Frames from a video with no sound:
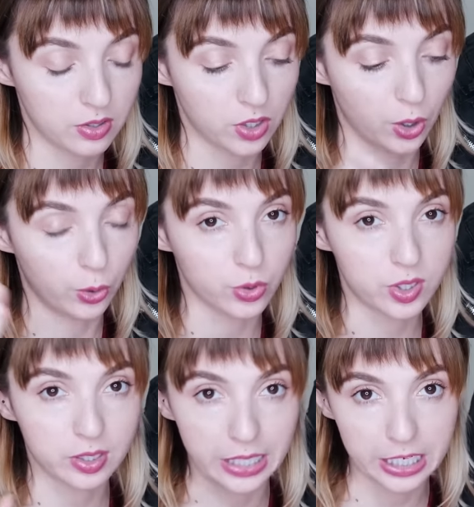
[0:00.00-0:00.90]
so
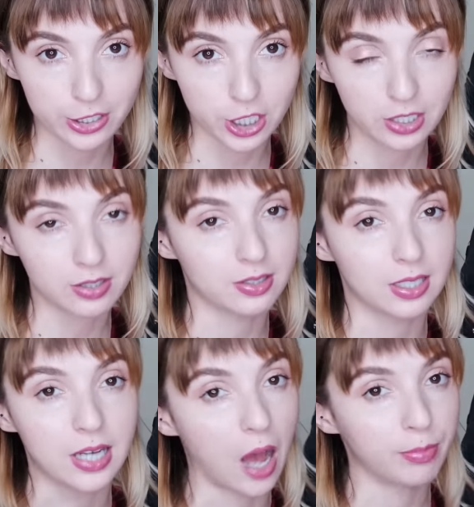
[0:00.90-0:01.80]
skinny jeans
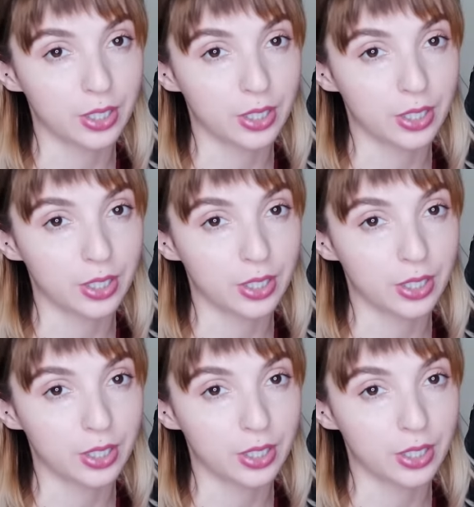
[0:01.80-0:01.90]
did not